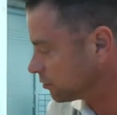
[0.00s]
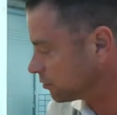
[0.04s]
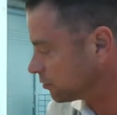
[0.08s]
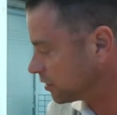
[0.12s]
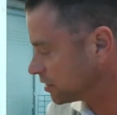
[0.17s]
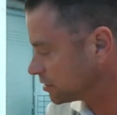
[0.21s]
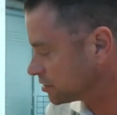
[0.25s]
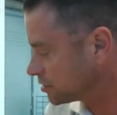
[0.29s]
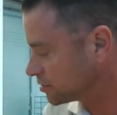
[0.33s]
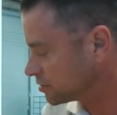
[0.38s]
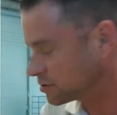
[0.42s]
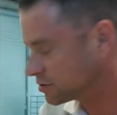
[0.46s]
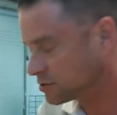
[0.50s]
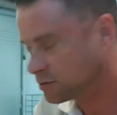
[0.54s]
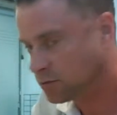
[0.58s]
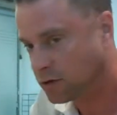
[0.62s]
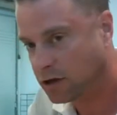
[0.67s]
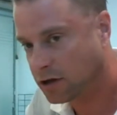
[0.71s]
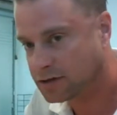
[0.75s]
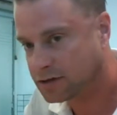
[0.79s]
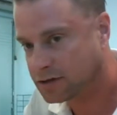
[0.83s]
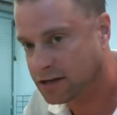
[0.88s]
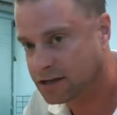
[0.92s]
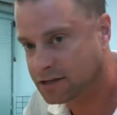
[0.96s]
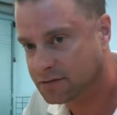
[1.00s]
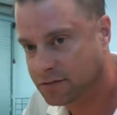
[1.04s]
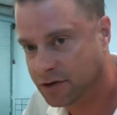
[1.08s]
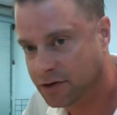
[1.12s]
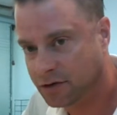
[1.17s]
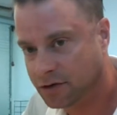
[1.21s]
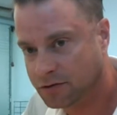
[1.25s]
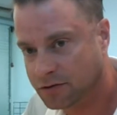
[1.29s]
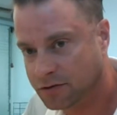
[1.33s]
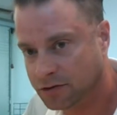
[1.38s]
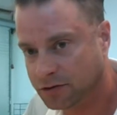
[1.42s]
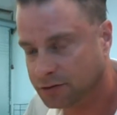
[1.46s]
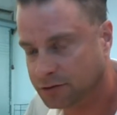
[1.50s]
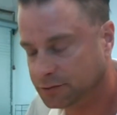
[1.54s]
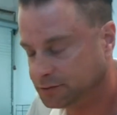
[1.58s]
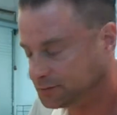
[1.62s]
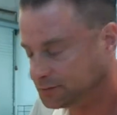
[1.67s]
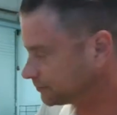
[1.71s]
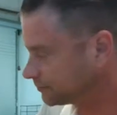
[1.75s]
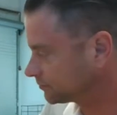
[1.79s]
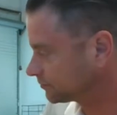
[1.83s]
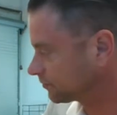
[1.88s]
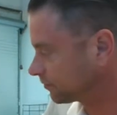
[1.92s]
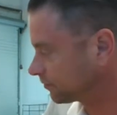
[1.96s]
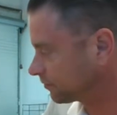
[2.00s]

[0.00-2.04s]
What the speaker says: blood pressure, as well as SpO2.